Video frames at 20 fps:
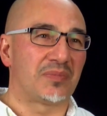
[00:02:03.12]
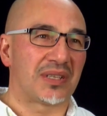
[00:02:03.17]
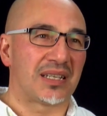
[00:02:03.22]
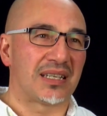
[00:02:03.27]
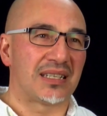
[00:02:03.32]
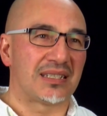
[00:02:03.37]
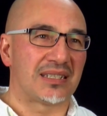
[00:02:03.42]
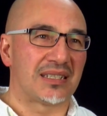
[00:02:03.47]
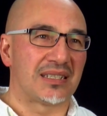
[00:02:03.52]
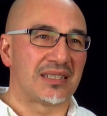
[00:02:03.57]

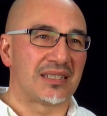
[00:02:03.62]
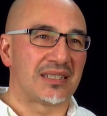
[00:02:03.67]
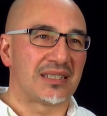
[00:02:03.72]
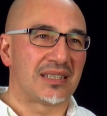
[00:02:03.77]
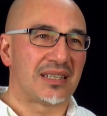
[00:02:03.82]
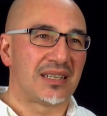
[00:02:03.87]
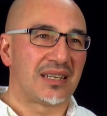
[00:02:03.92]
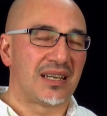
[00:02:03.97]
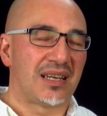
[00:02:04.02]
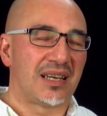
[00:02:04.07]
places.
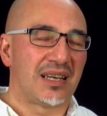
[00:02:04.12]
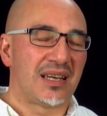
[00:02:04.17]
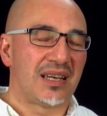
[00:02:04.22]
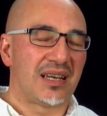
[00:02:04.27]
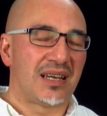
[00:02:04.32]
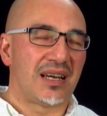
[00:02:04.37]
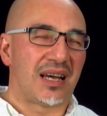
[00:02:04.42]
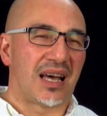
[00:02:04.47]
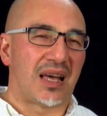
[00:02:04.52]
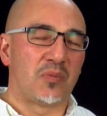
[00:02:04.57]

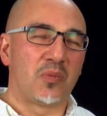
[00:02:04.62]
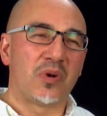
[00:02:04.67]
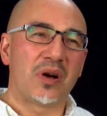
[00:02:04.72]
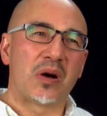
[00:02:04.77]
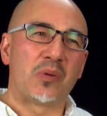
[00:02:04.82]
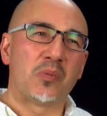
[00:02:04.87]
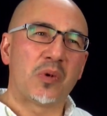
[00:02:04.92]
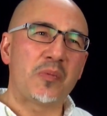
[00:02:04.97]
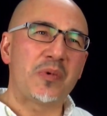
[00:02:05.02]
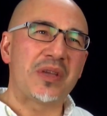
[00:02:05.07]
And
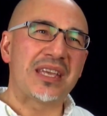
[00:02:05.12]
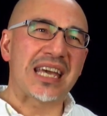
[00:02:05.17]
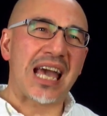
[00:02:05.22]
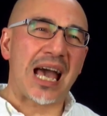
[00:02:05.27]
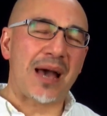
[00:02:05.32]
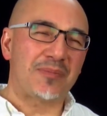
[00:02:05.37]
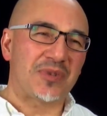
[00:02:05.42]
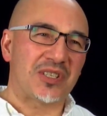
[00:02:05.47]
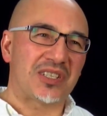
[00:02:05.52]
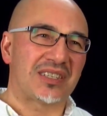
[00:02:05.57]
when we
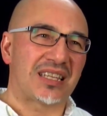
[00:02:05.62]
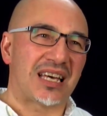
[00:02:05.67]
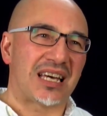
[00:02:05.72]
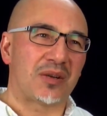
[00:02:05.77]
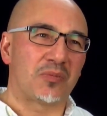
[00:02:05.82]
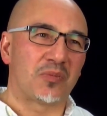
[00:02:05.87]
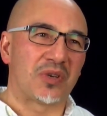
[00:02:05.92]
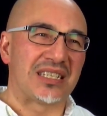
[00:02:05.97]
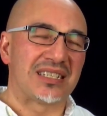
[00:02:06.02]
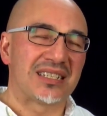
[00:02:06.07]
capture
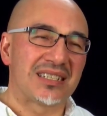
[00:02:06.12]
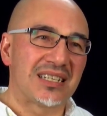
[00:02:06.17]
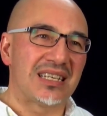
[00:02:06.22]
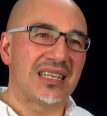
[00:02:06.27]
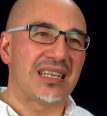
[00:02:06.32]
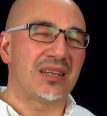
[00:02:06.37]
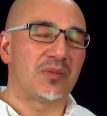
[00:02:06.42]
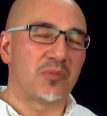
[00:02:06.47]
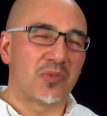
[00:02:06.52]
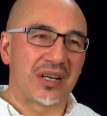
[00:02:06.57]
that and we
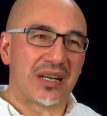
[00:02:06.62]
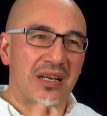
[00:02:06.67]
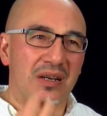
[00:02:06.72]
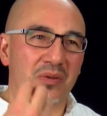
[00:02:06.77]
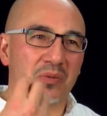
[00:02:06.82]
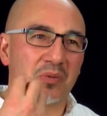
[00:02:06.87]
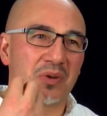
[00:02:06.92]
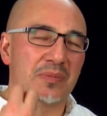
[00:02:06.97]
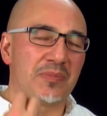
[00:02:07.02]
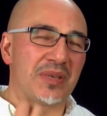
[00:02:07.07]
see, and
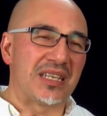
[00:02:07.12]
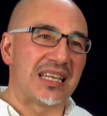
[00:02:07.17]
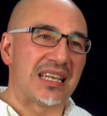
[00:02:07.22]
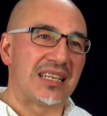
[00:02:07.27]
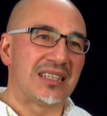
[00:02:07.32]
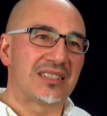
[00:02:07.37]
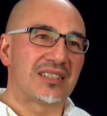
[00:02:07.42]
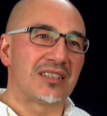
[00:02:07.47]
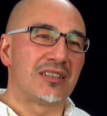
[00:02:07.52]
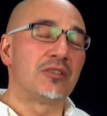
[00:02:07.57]
we
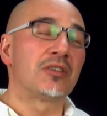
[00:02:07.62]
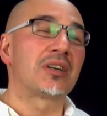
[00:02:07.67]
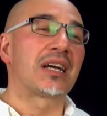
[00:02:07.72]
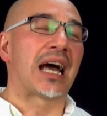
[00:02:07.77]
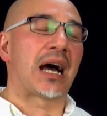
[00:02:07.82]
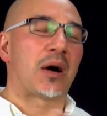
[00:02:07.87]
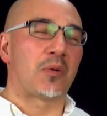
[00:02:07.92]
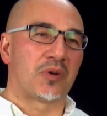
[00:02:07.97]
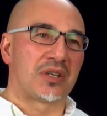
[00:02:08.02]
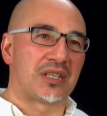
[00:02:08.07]
begin to look
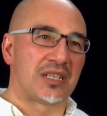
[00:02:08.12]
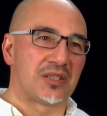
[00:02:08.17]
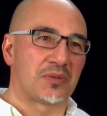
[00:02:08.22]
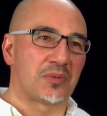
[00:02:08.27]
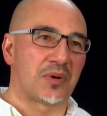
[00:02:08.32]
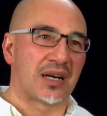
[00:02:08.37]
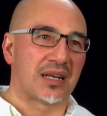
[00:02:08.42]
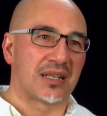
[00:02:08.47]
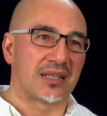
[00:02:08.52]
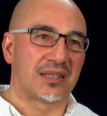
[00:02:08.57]
outward as
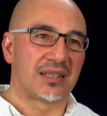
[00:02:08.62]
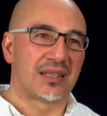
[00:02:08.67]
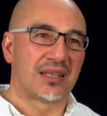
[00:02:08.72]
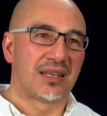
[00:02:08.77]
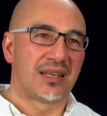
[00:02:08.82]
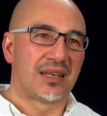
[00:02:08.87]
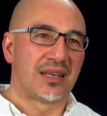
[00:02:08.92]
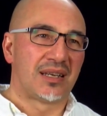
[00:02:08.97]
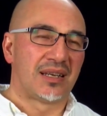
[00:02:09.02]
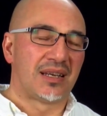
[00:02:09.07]
well,
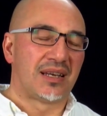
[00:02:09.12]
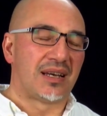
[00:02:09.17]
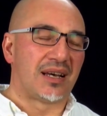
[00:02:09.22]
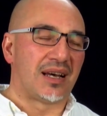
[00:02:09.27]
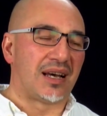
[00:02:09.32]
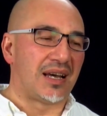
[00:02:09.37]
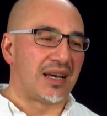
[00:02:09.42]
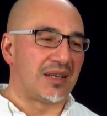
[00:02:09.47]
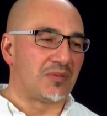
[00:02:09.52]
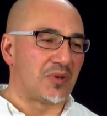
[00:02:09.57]

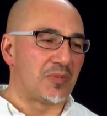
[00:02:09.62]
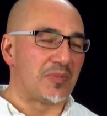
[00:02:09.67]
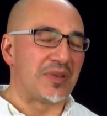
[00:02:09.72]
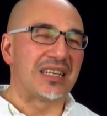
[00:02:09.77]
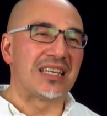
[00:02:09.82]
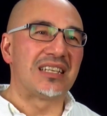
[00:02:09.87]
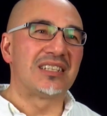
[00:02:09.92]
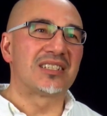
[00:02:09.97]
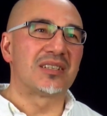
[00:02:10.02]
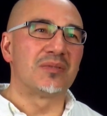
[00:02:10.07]
and we
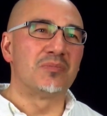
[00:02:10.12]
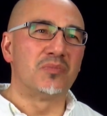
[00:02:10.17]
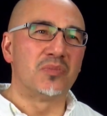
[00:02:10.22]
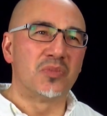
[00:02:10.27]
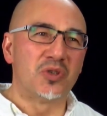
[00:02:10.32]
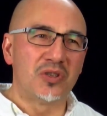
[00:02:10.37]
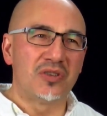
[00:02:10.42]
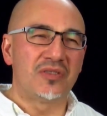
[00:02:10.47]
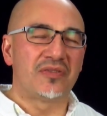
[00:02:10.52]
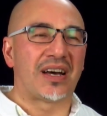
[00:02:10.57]
begin to
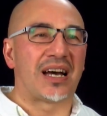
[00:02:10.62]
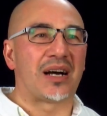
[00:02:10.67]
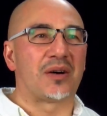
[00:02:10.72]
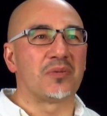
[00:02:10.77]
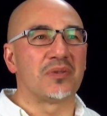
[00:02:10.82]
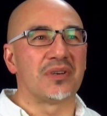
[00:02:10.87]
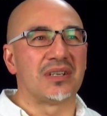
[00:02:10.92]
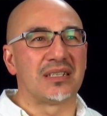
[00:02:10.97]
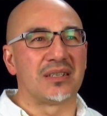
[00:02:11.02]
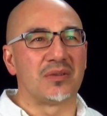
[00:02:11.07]
move
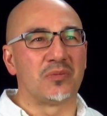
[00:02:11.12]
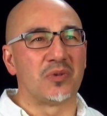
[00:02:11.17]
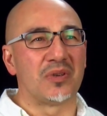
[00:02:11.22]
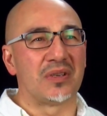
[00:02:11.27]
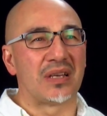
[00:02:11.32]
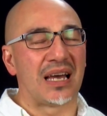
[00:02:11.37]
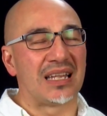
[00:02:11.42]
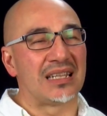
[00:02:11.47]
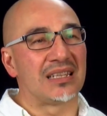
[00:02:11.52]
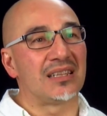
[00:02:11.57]
outward,
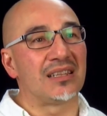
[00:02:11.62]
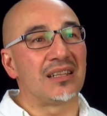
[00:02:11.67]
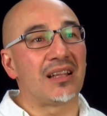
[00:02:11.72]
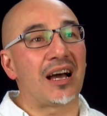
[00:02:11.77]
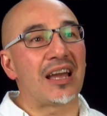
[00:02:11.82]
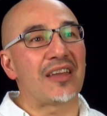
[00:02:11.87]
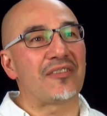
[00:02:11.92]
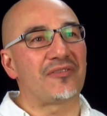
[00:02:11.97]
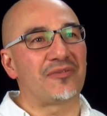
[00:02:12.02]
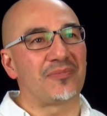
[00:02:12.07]
and
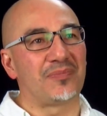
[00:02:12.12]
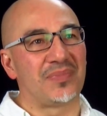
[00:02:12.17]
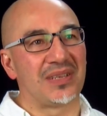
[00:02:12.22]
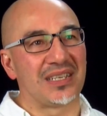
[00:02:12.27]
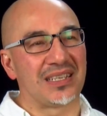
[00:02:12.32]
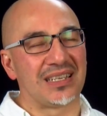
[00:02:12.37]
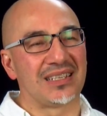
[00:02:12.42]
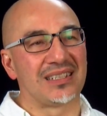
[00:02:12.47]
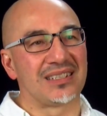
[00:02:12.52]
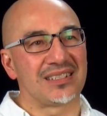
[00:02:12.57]
life
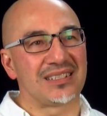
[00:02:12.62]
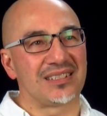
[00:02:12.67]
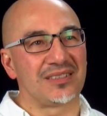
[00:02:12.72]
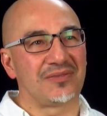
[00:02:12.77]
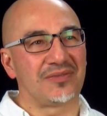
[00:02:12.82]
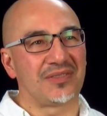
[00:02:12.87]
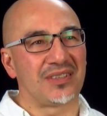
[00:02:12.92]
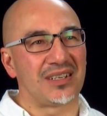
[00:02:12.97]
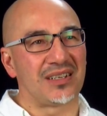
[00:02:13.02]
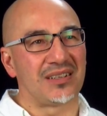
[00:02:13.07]
begins to
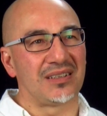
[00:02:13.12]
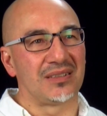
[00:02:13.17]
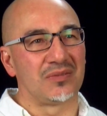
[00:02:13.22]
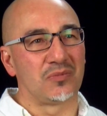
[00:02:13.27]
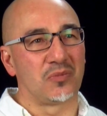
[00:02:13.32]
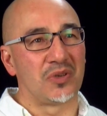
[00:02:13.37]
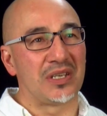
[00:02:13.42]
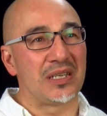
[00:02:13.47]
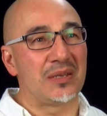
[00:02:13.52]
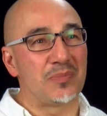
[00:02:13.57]
flow,
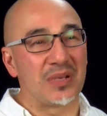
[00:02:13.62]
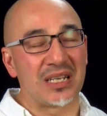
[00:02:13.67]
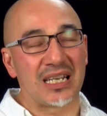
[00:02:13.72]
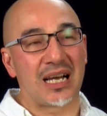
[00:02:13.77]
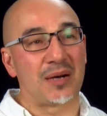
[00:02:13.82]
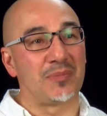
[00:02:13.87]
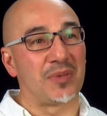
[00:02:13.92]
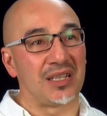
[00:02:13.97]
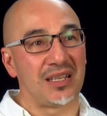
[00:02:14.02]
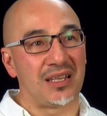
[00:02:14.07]
and we
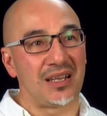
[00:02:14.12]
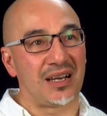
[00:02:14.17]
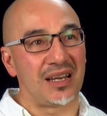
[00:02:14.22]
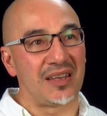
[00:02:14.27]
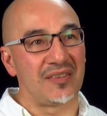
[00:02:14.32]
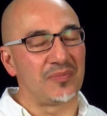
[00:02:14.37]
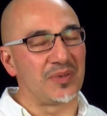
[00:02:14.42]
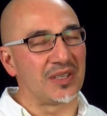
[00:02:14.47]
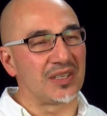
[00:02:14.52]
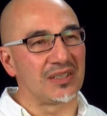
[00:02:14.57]
become
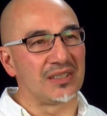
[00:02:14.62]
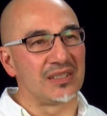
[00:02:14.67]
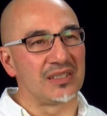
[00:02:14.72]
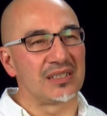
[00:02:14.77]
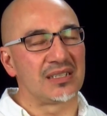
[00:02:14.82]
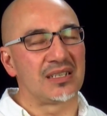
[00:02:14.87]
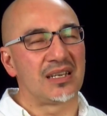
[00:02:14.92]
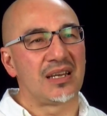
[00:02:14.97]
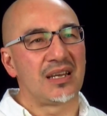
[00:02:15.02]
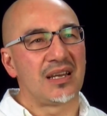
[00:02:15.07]
alive,
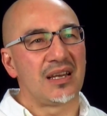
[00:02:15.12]
because